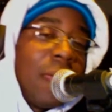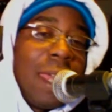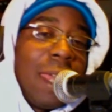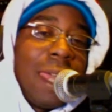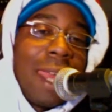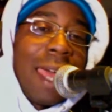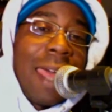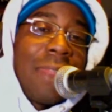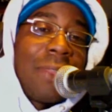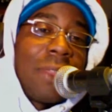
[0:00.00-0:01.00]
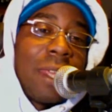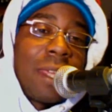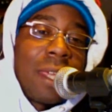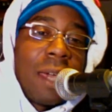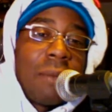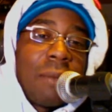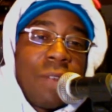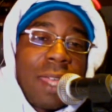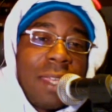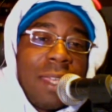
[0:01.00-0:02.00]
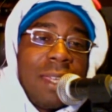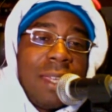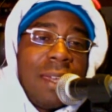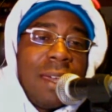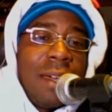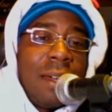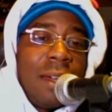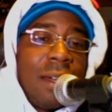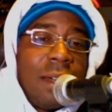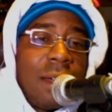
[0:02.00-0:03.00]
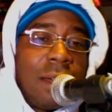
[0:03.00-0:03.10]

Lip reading: and I think I'm cracking up.